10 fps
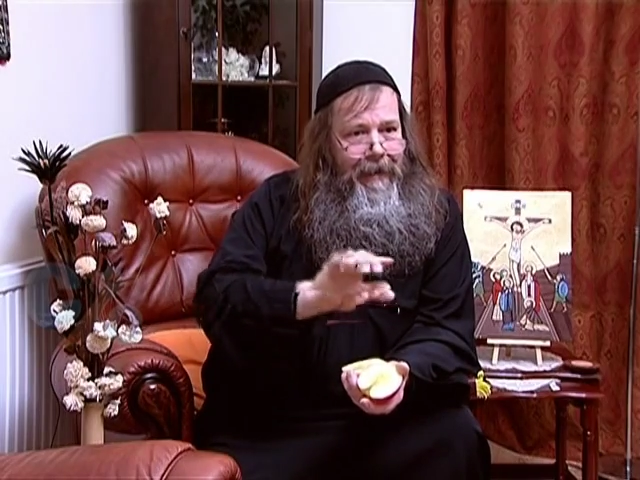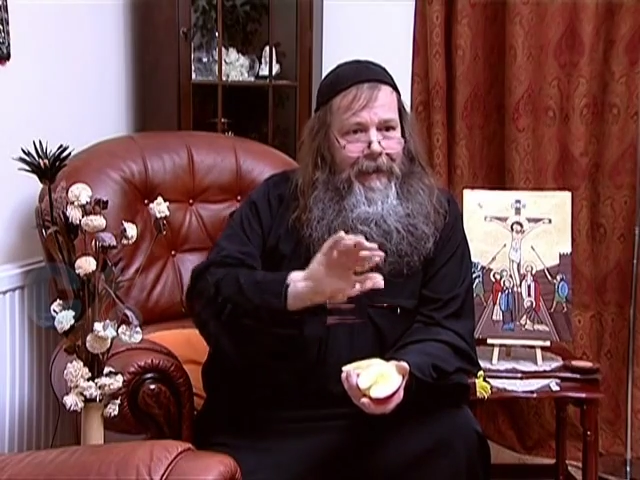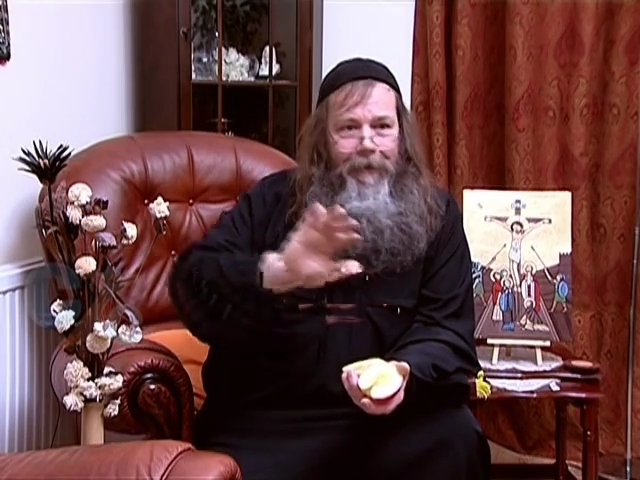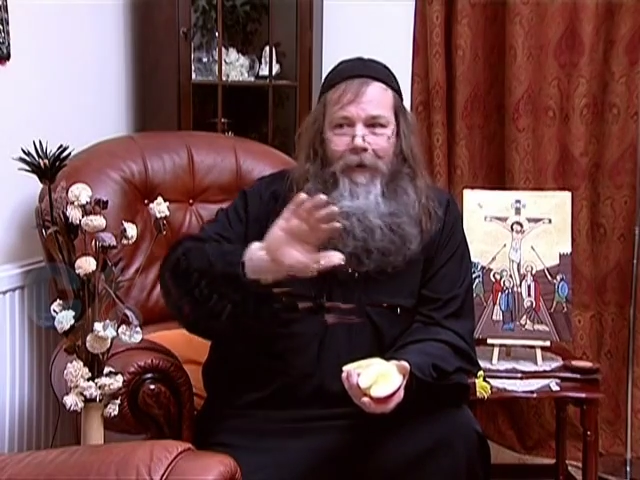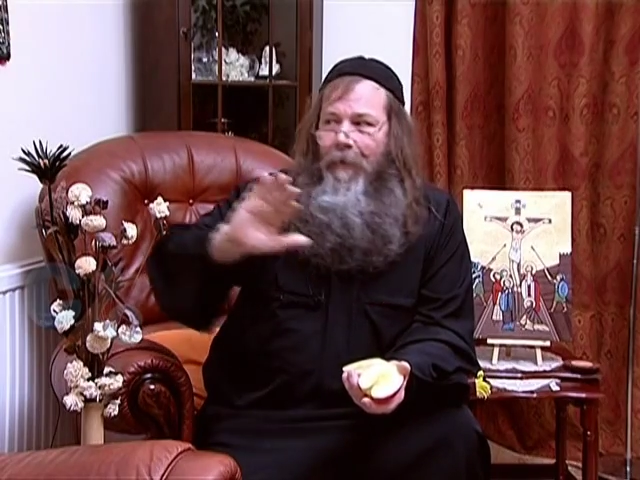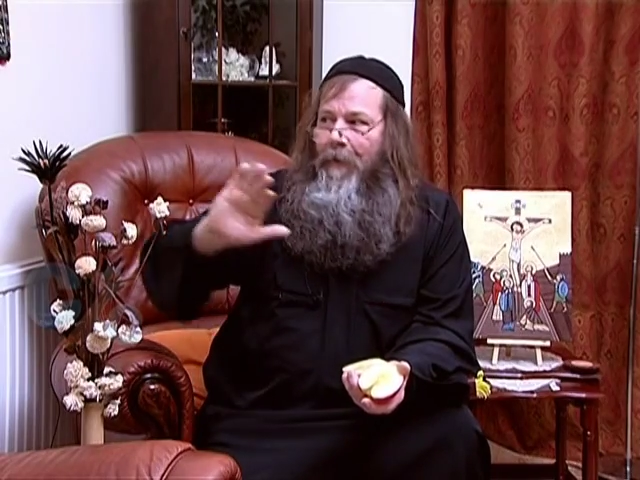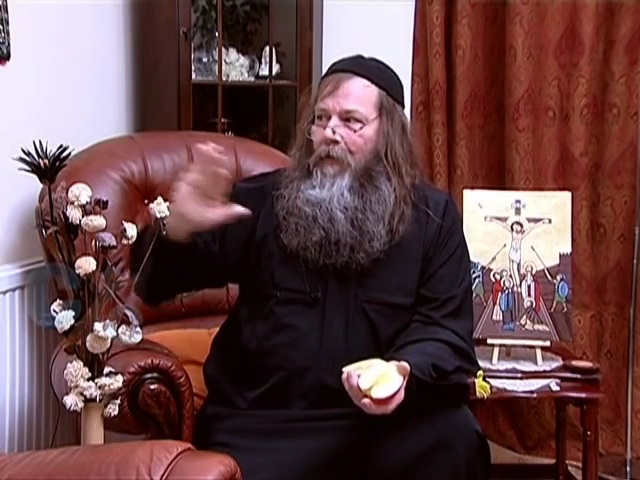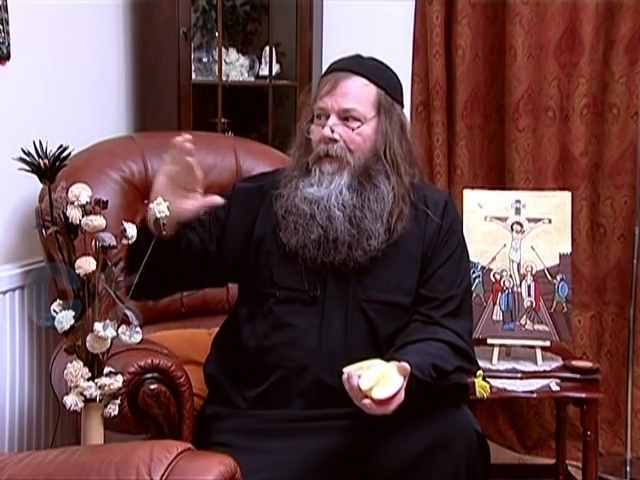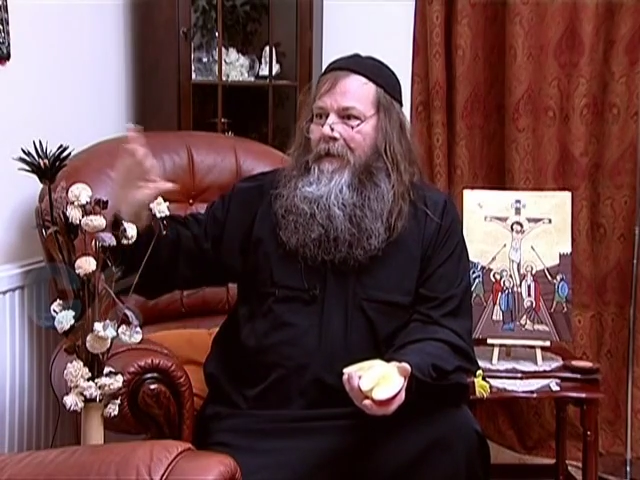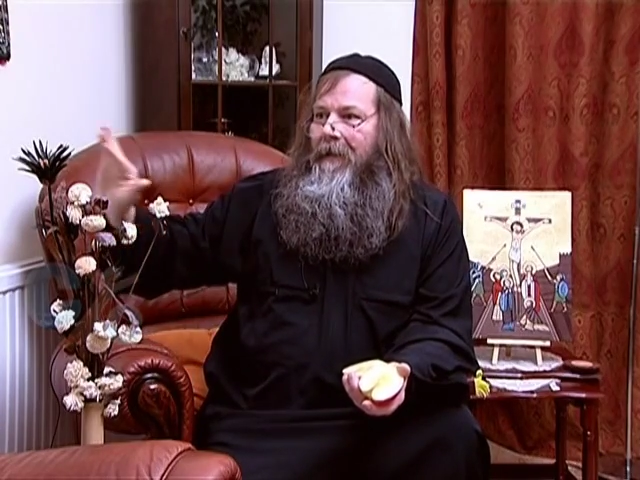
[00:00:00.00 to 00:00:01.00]
If you
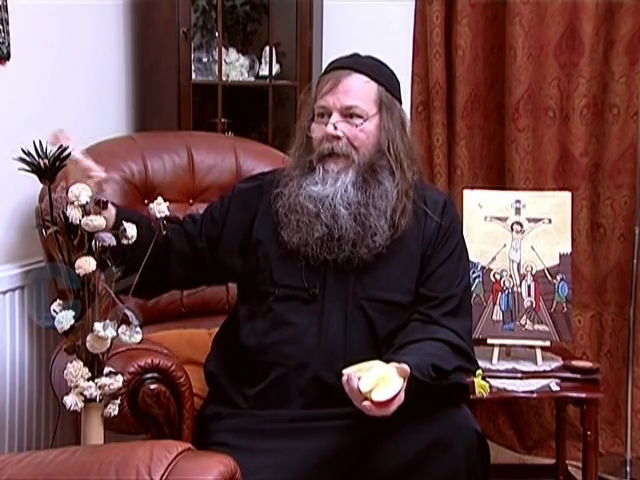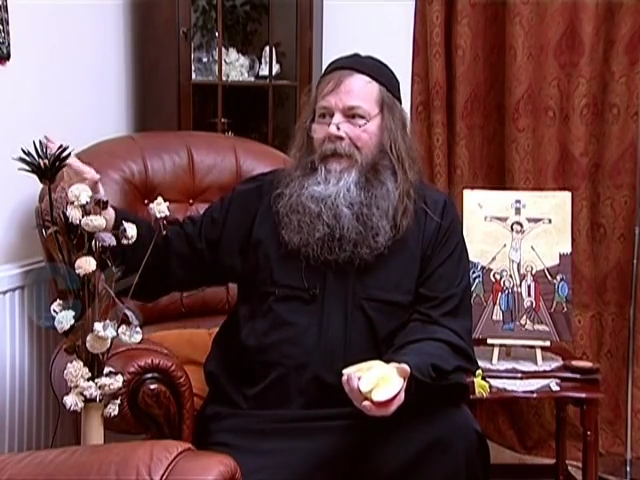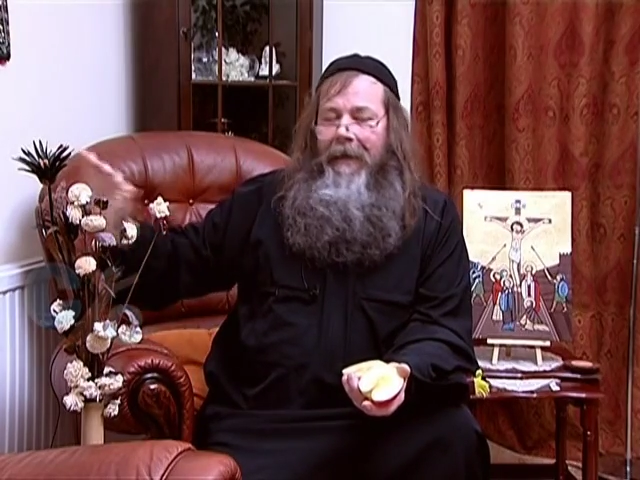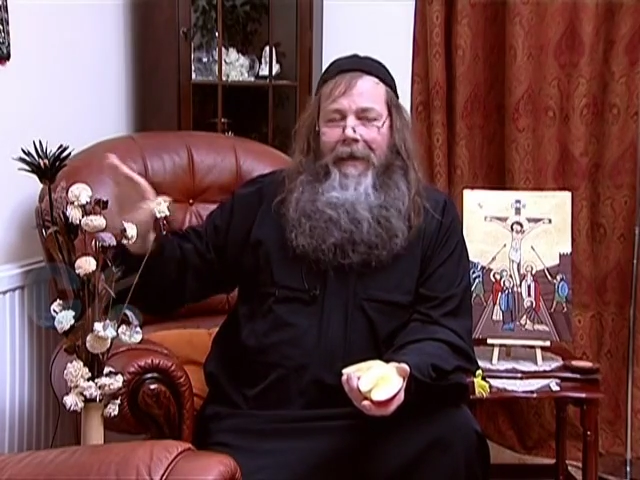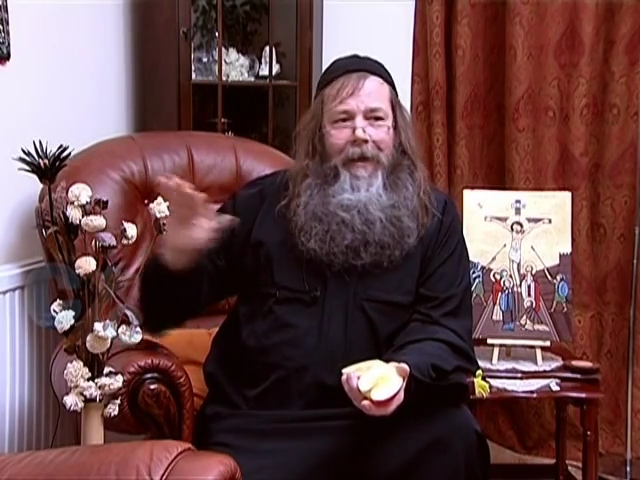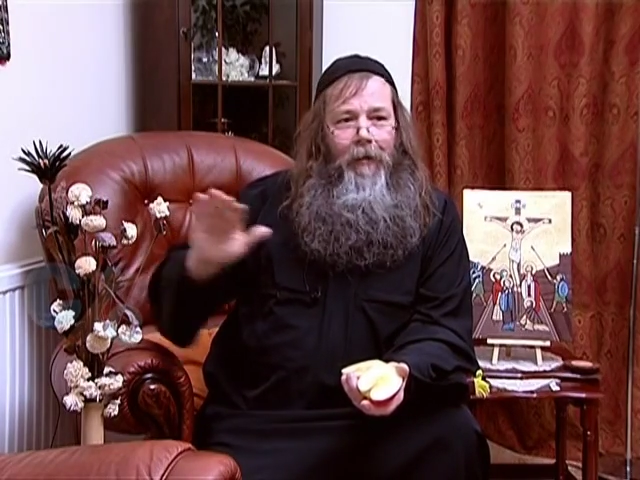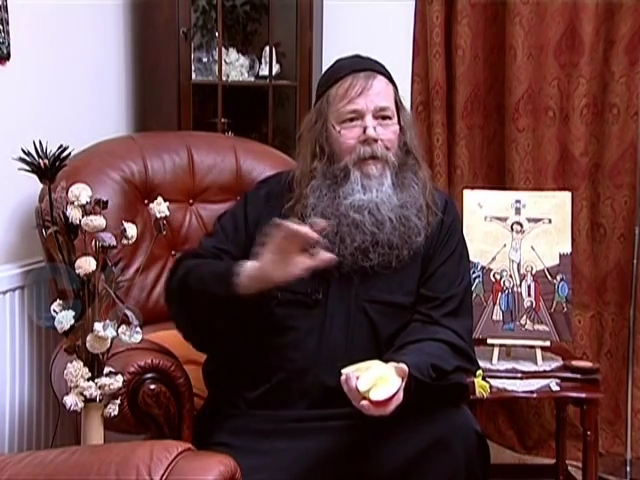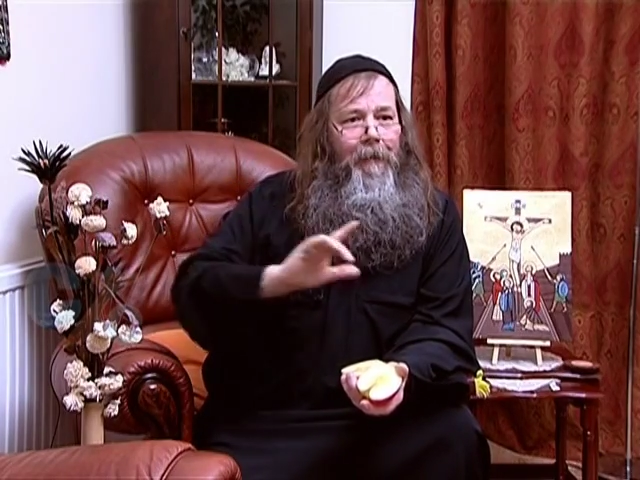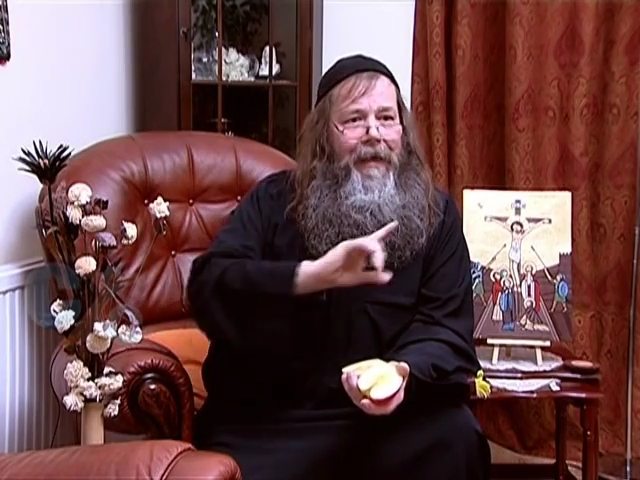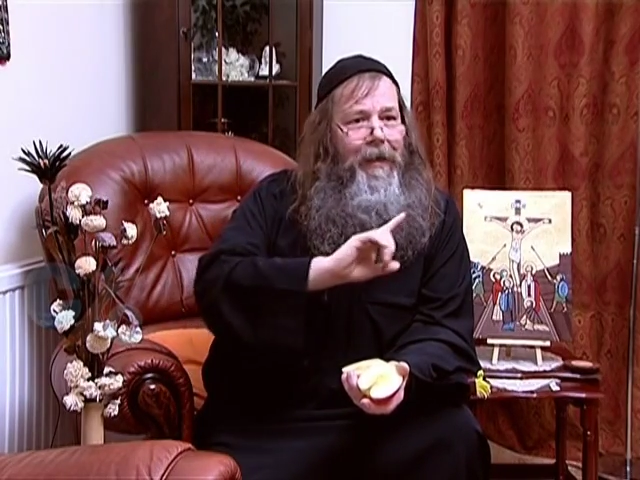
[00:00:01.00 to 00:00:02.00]
remove the sun, there will be